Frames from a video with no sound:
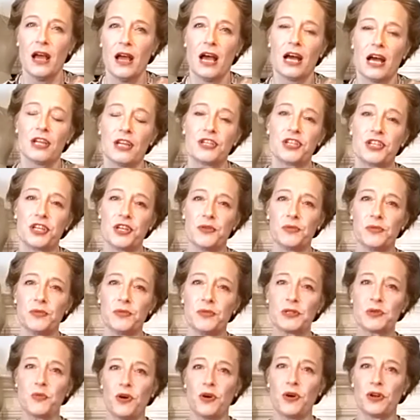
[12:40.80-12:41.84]
And she was
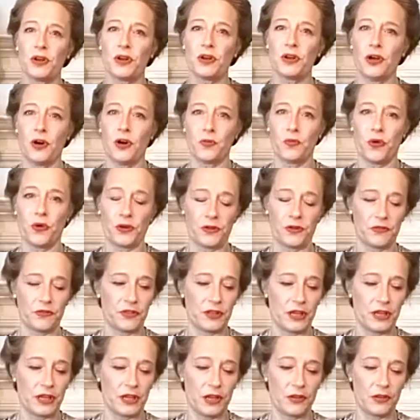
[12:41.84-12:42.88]
on one of
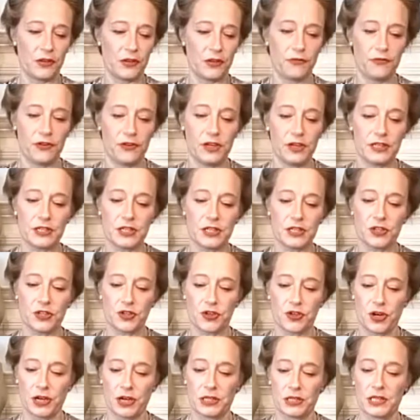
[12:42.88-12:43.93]
the first
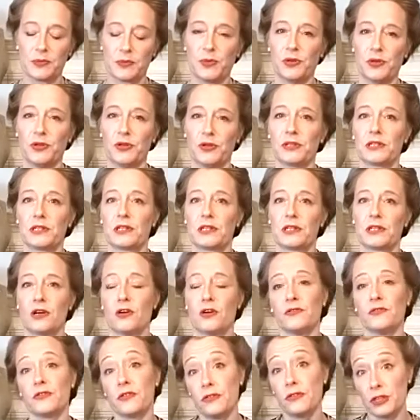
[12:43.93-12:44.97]
transports, or
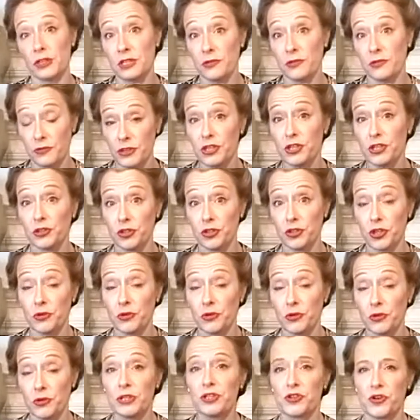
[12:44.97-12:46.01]
the first official
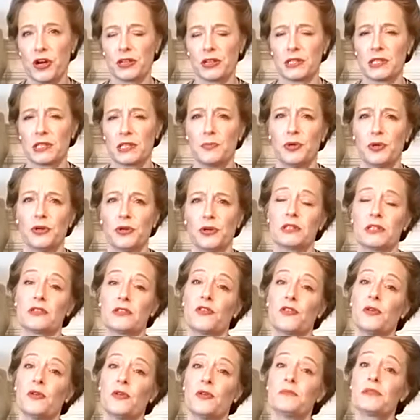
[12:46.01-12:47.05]
Jewish transports
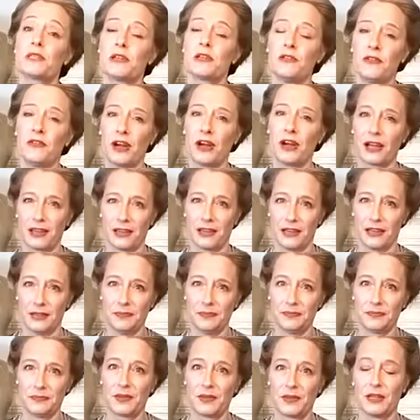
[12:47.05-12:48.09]
from Slovakia
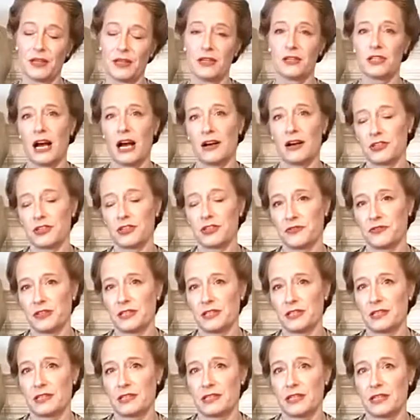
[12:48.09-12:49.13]
to
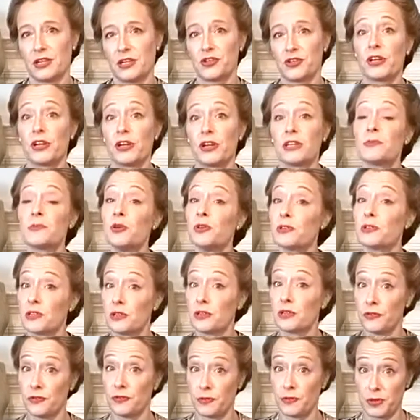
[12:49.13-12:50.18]
Auschwitz, transports
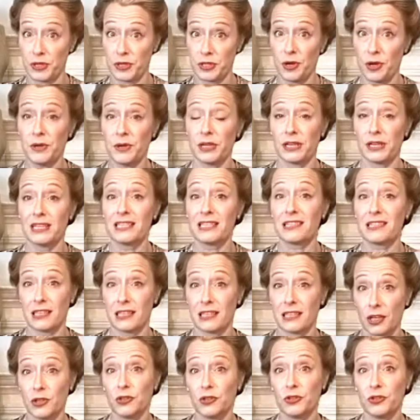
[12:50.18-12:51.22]
of predominantly
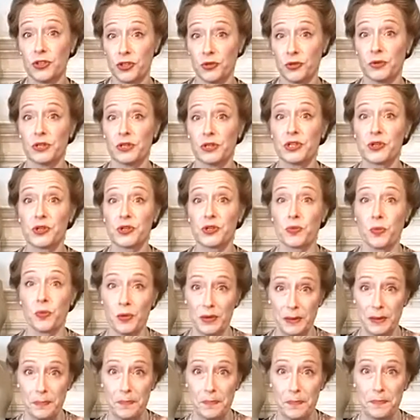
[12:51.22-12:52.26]
single Jewish
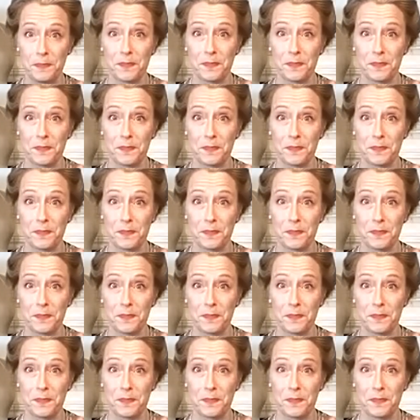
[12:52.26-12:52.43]
women.